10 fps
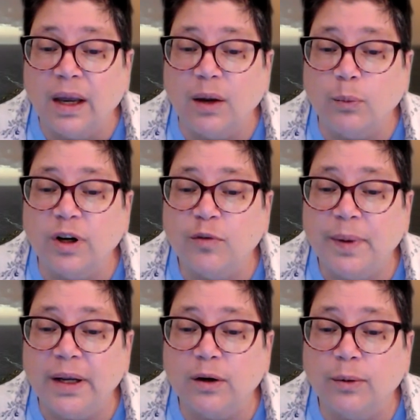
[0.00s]
It would have
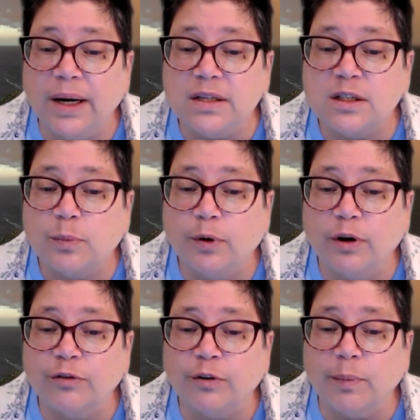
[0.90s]
been a great
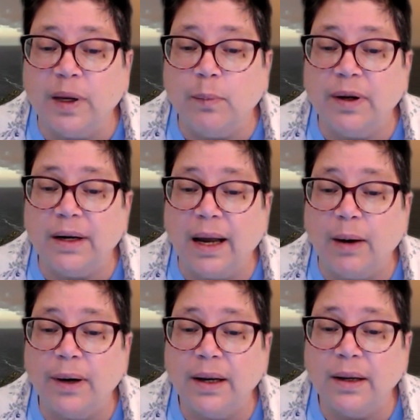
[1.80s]
support for me, but
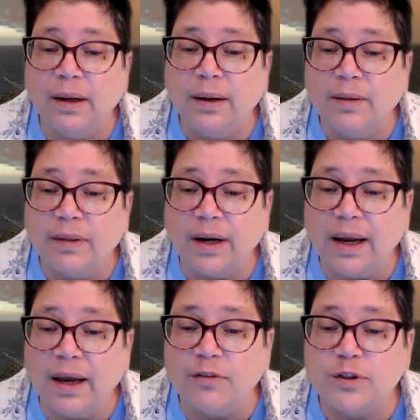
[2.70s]
now I that
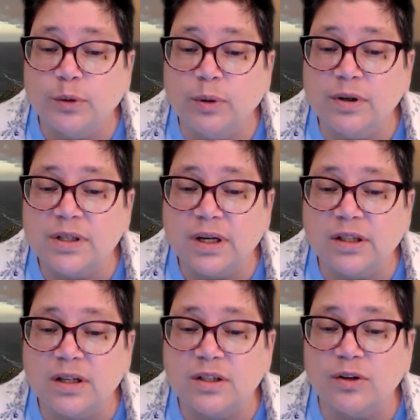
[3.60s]
I have tools
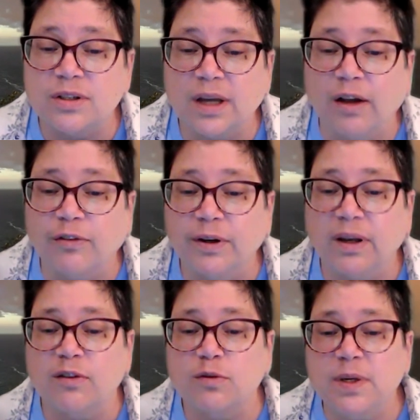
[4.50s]
such as yourself, it
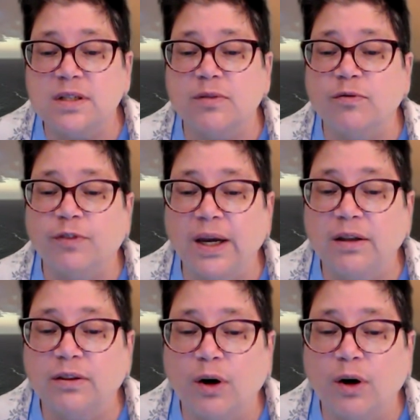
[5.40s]
gives me some faith,